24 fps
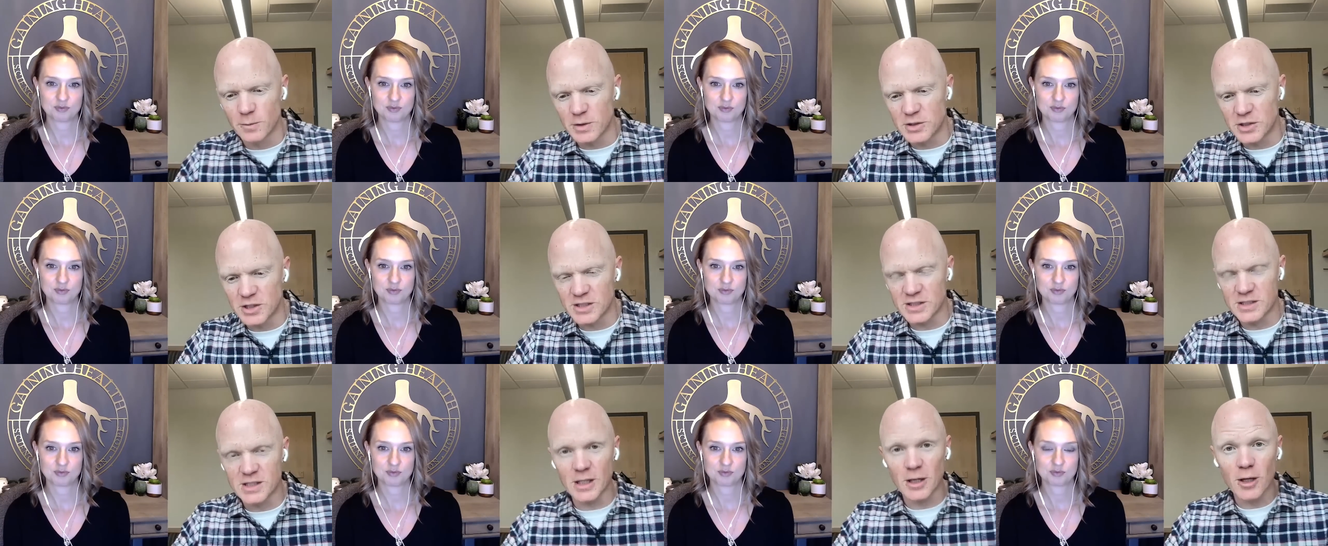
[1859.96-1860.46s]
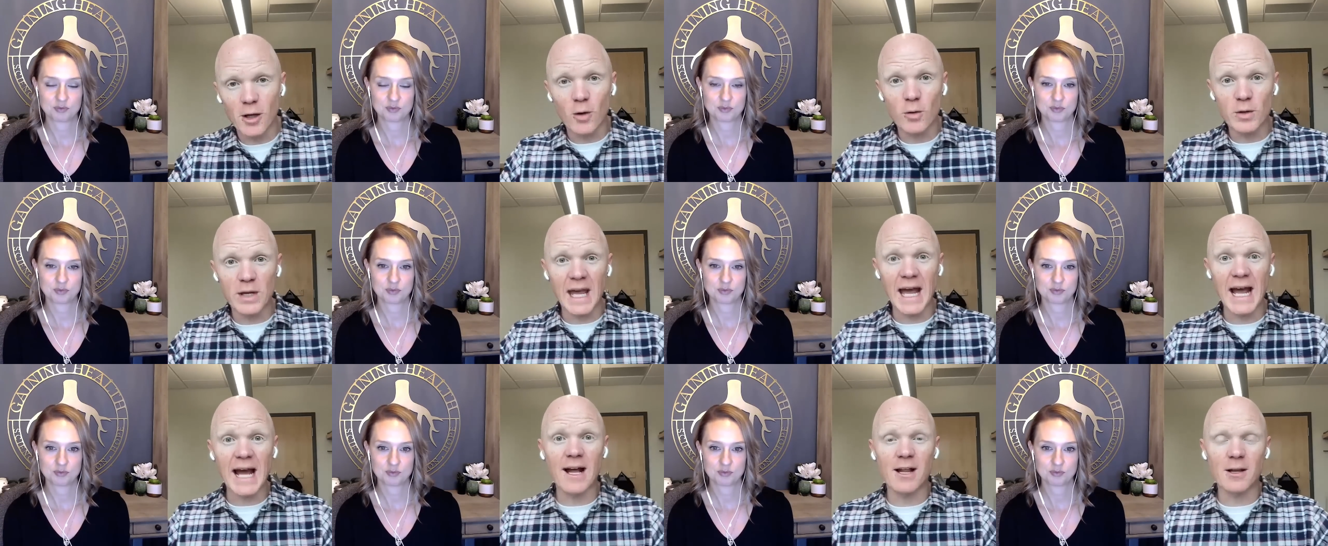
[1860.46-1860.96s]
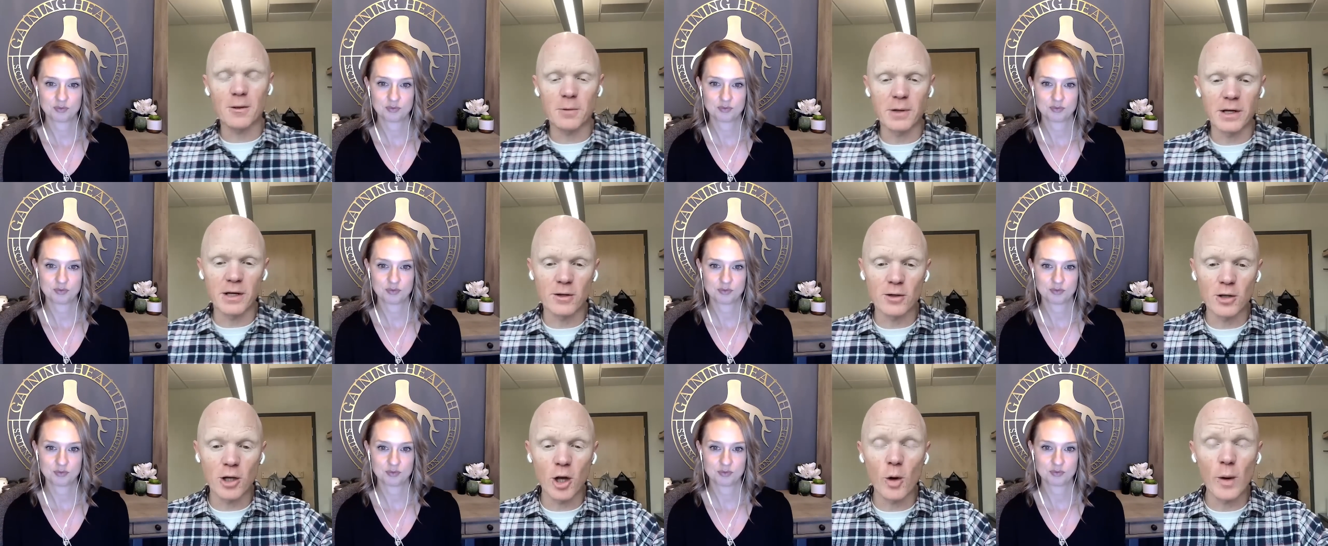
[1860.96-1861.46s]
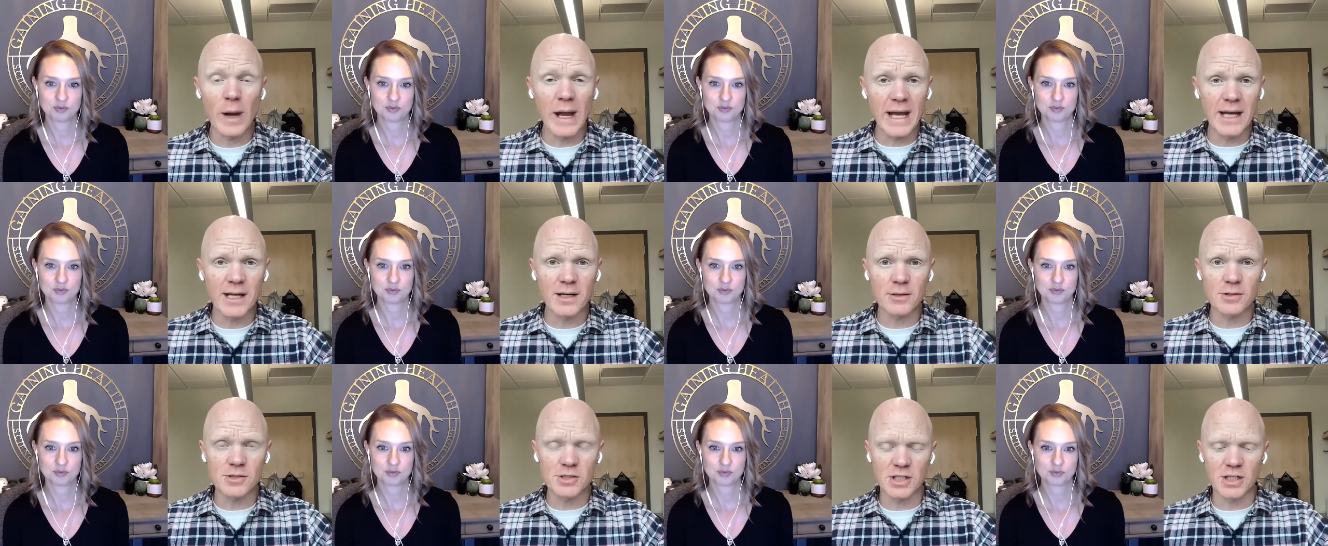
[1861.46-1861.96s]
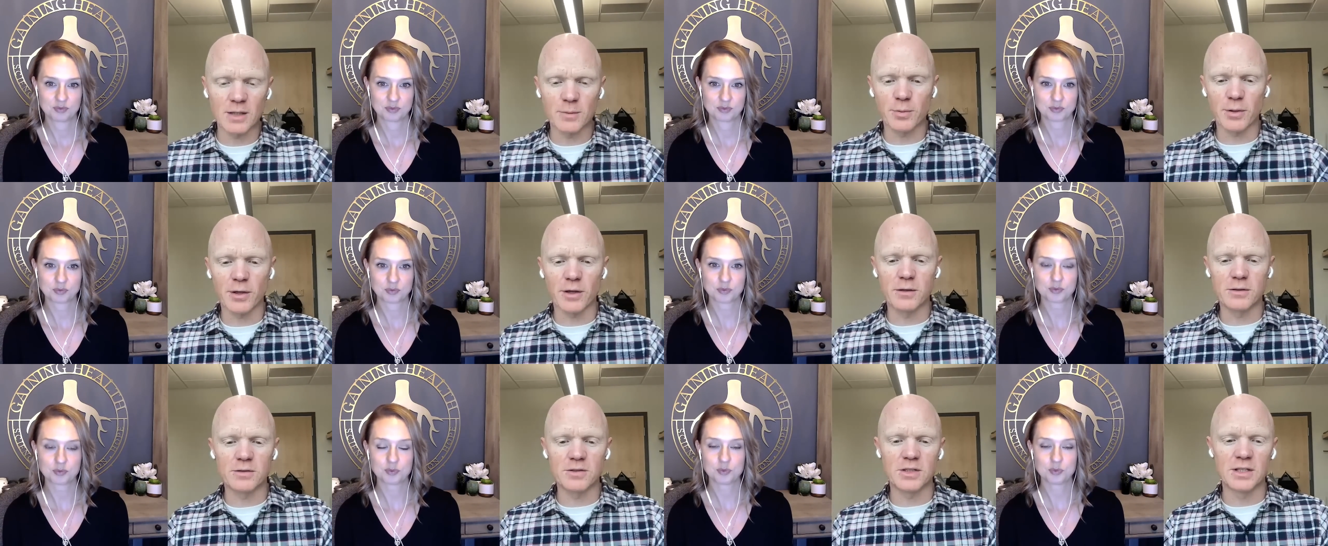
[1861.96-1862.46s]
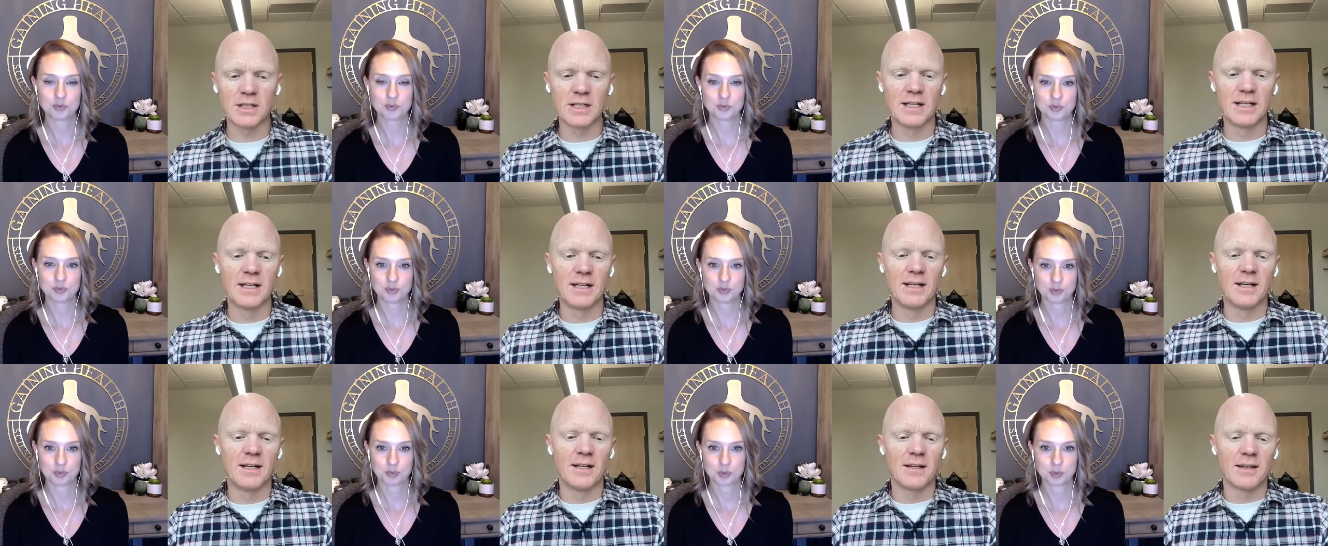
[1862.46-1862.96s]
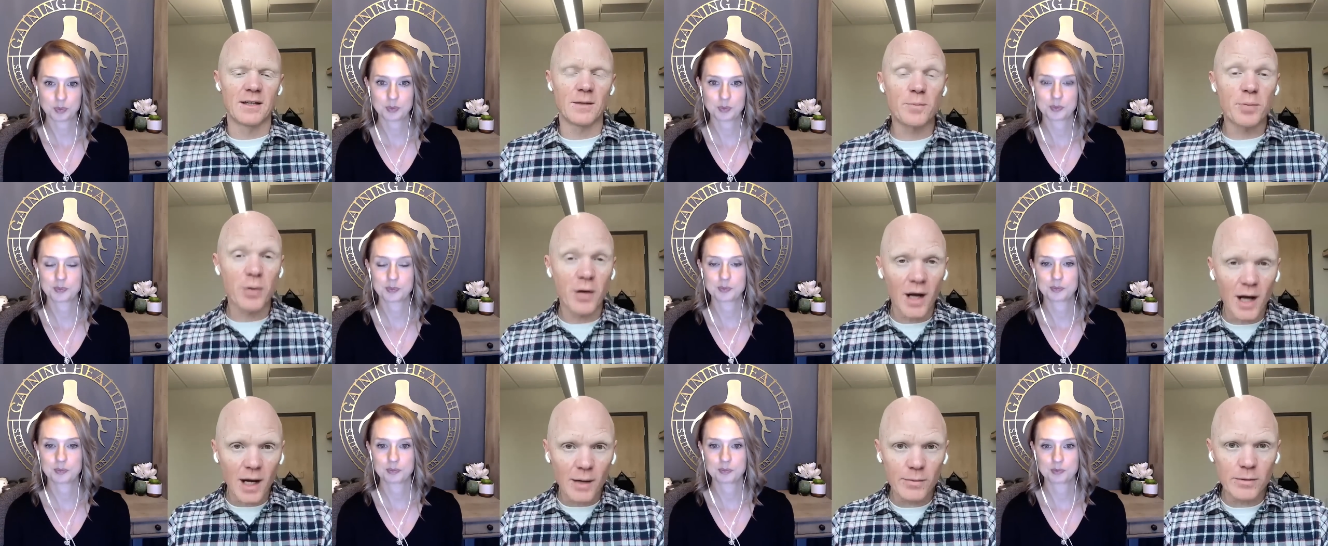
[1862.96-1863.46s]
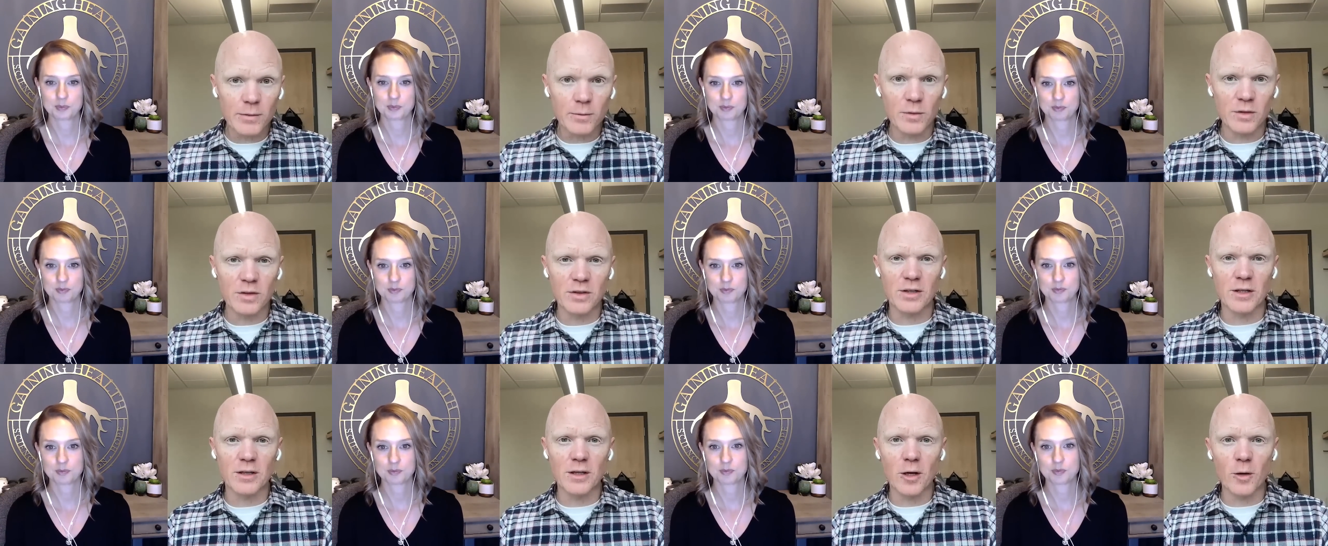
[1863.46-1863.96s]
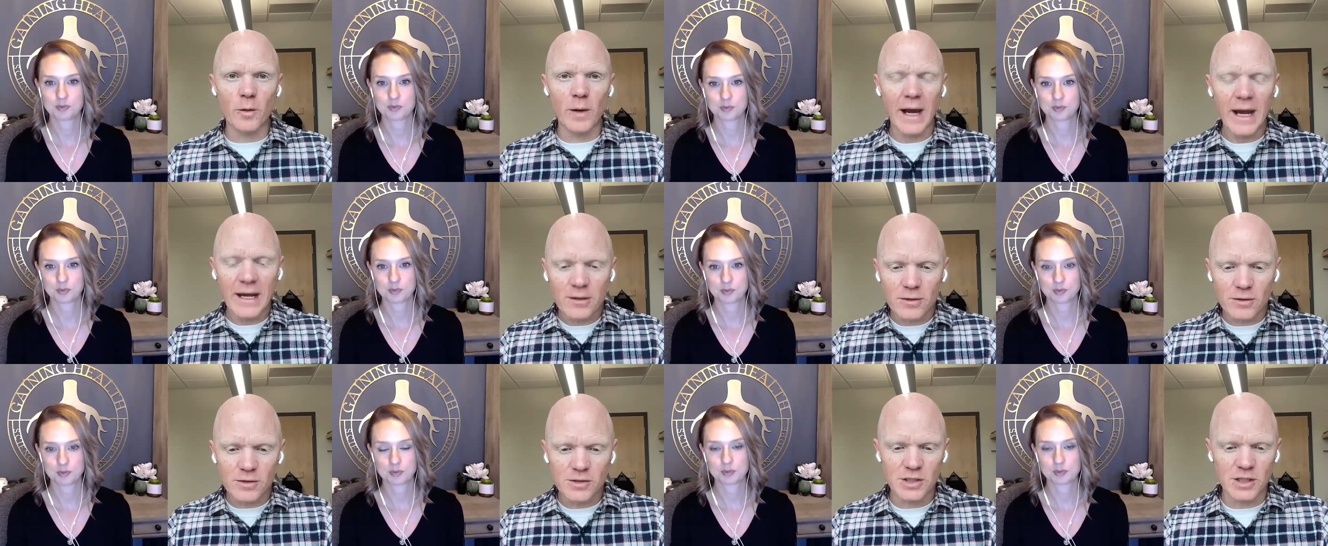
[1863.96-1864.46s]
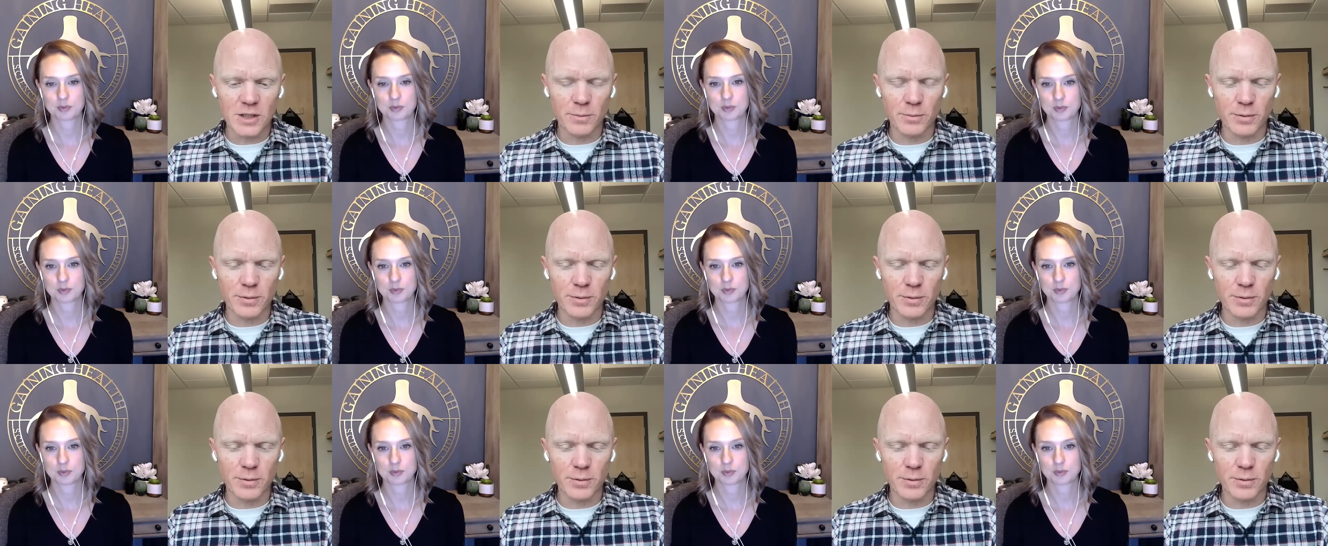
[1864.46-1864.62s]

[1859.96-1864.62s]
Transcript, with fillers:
Speaker 1: which is the low calorie or low energy approach. The problem with the low energy